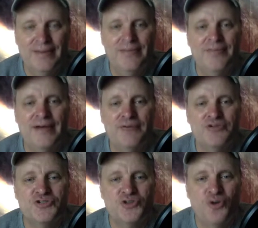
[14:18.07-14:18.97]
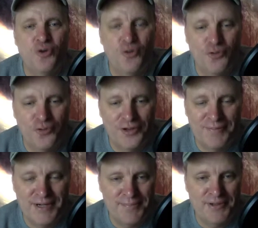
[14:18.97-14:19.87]
That was totally
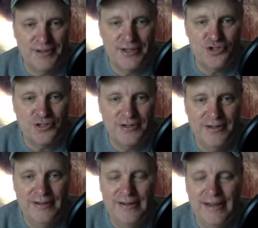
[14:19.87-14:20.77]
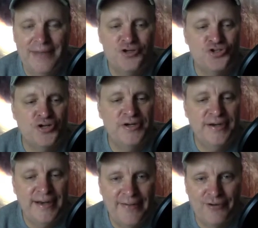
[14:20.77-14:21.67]
manipulation, and it should
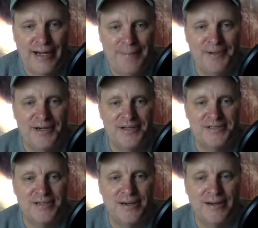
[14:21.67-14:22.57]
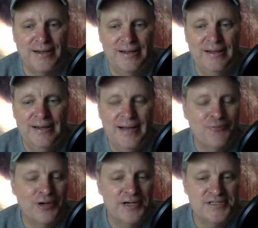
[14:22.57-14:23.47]
never happen in a stock.
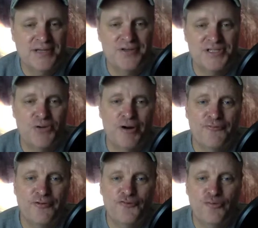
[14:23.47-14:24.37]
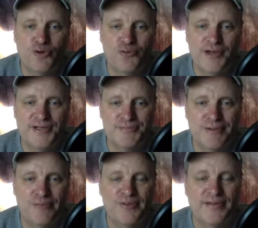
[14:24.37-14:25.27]
And we're going to see this go on for a few more weeks,
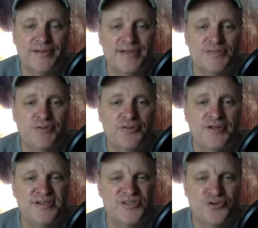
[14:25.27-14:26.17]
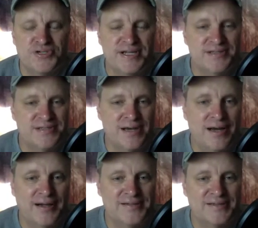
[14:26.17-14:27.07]
probably at least with these 13
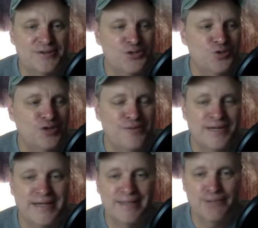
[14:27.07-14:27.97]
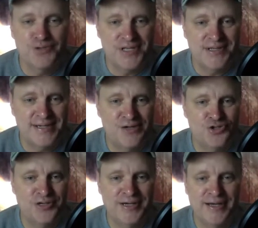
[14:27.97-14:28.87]
stocks. The two that have been getting most of the
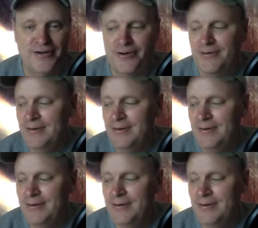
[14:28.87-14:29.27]
attention, again, are